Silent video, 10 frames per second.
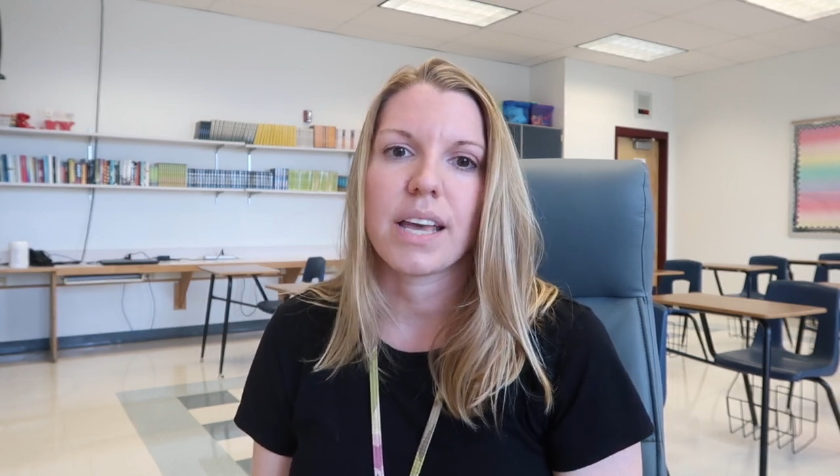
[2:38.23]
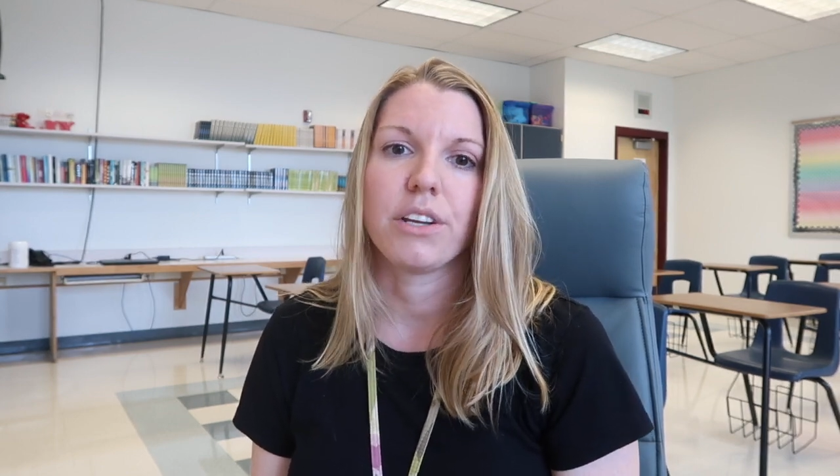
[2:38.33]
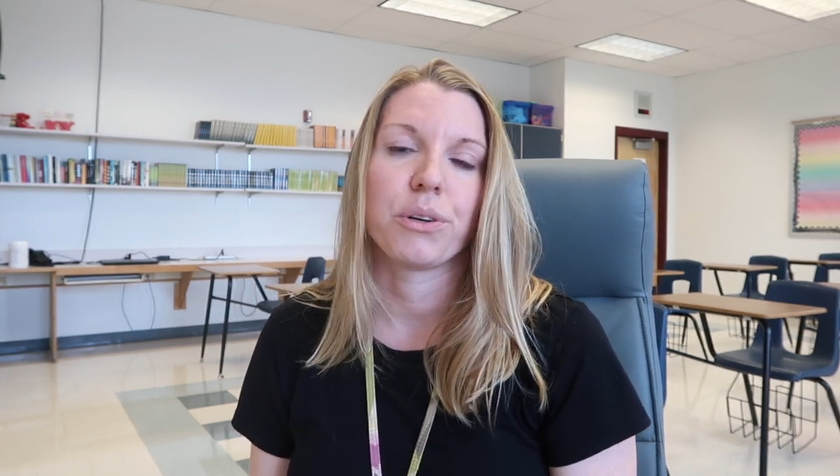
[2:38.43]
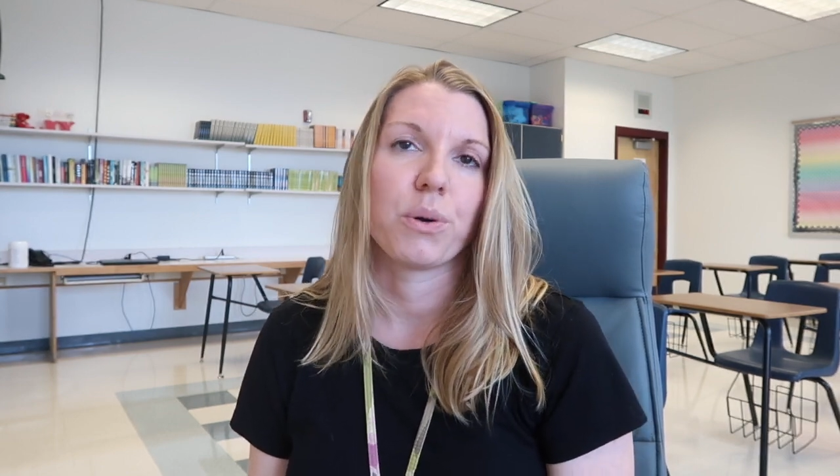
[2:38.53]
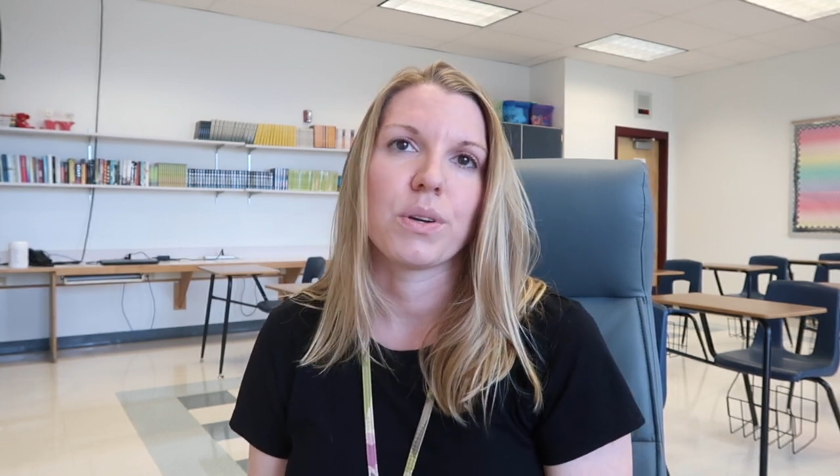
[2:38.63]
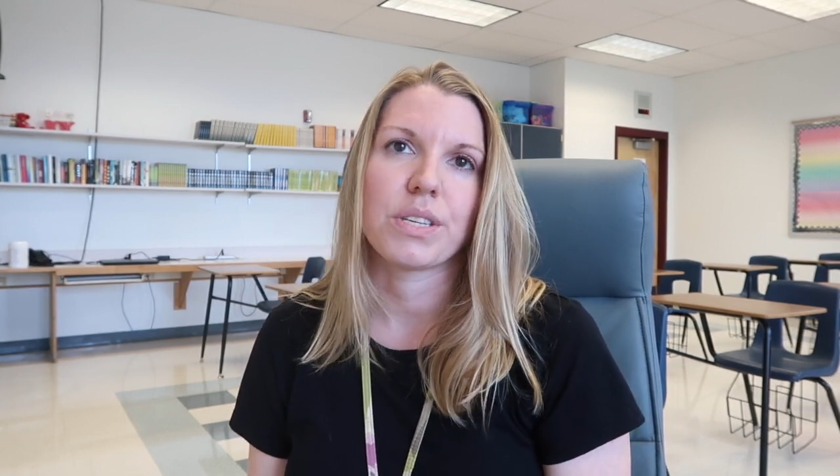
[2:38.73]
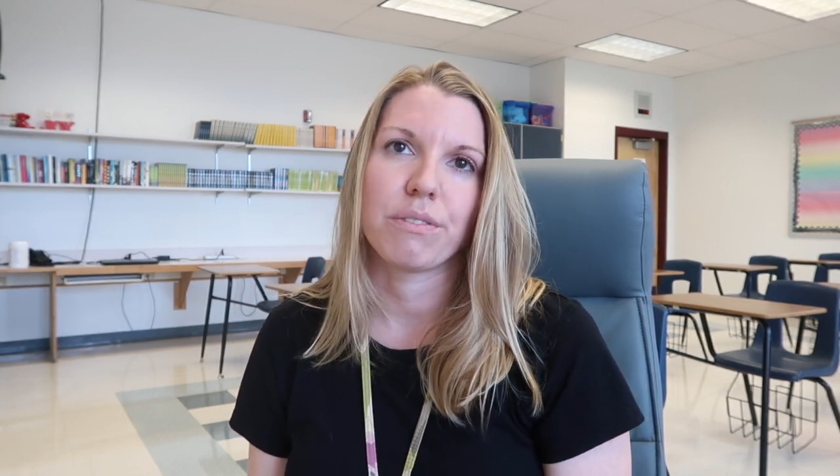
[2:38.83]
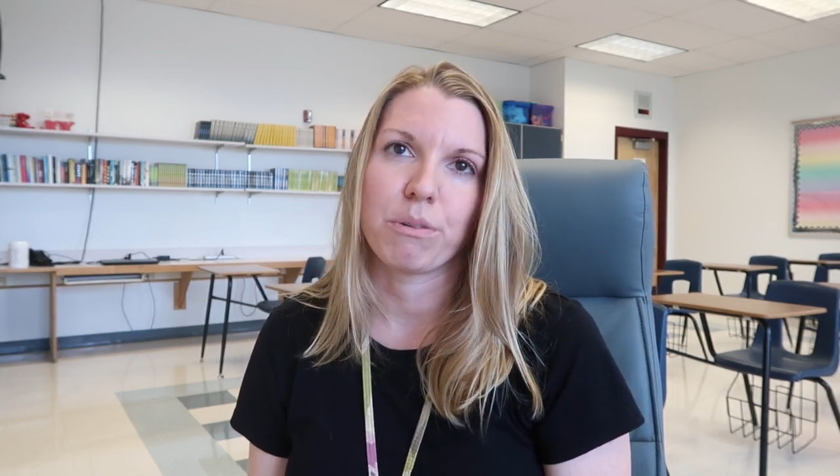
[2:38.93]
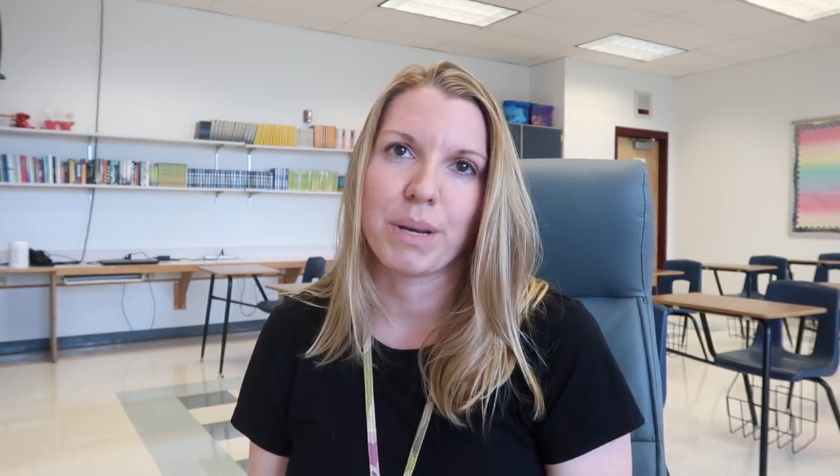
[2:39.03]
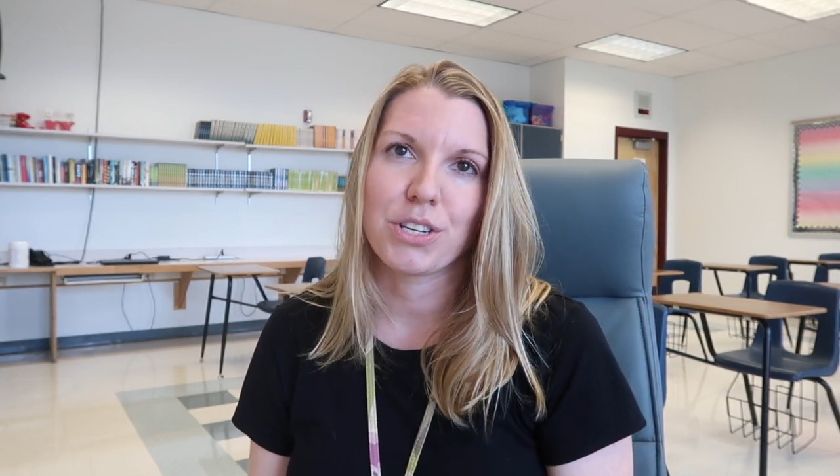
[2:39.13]
and your course
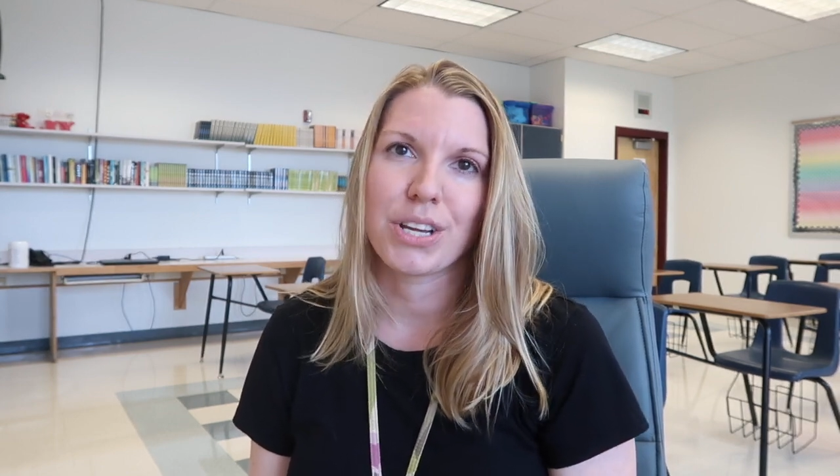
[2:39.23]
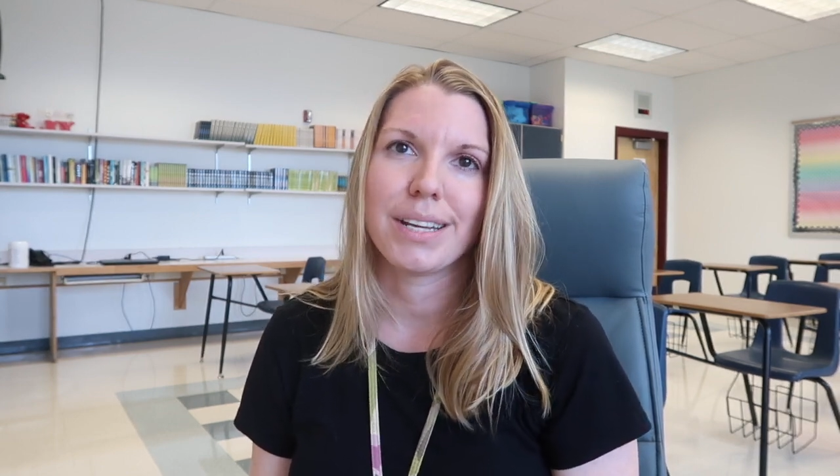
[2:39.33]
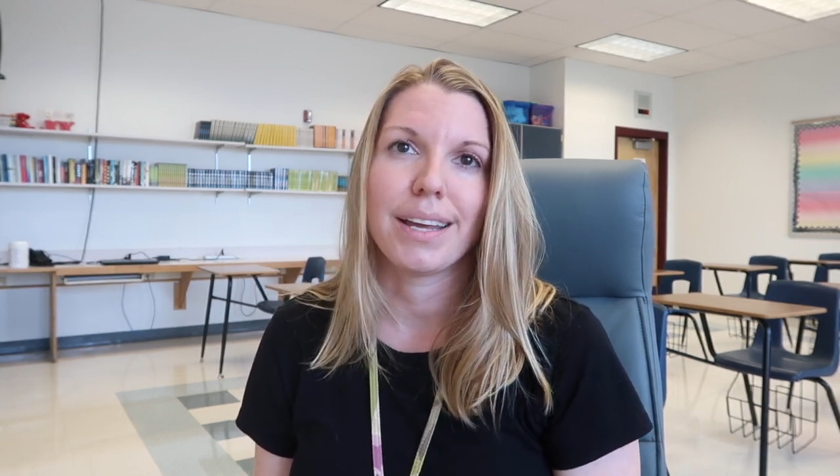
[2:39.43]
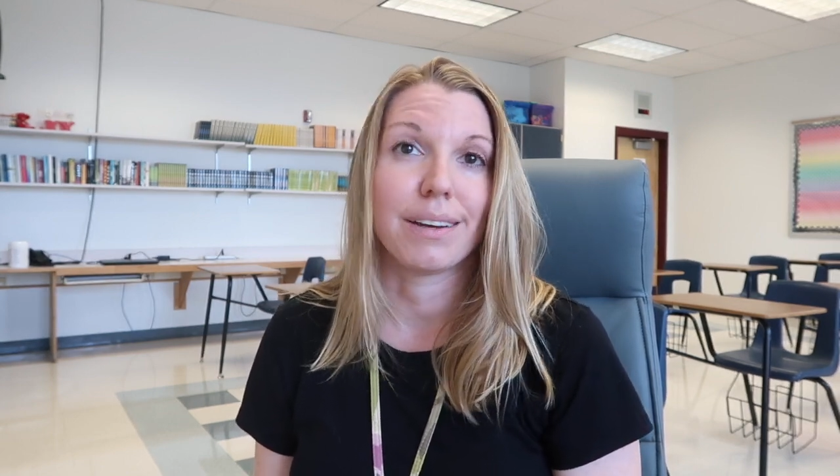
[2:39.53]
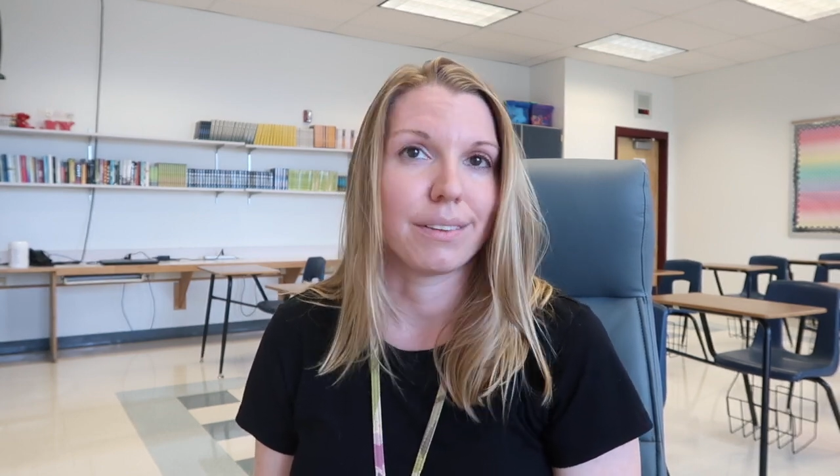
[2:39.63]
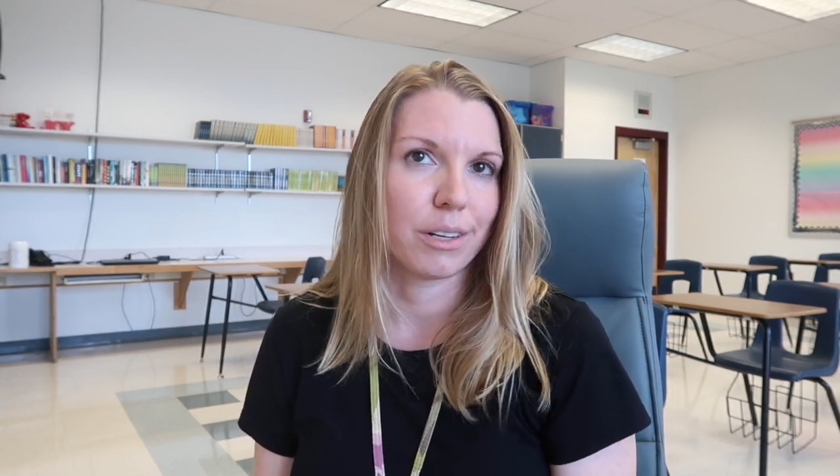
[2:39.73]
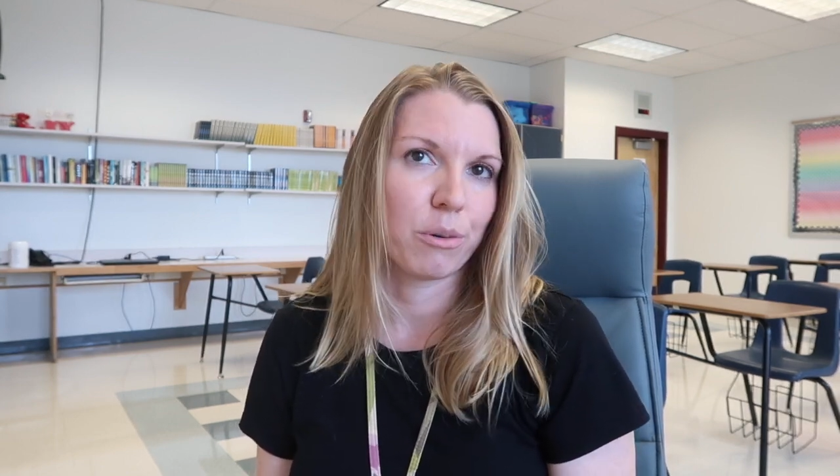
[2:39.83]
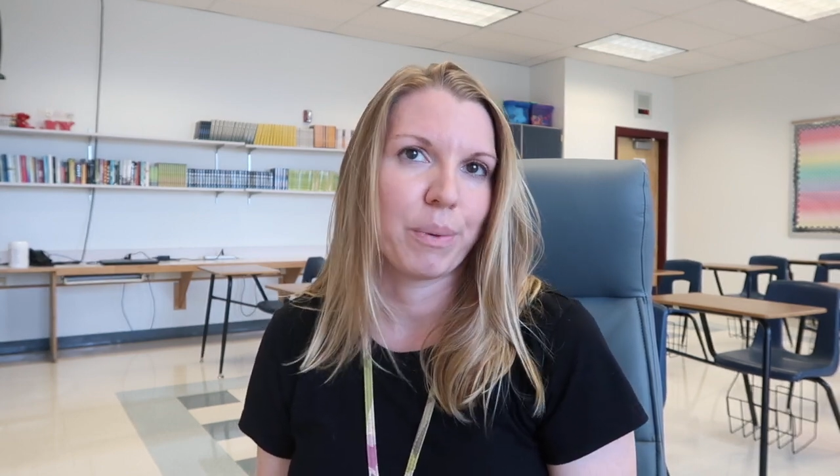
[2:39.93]
information in a little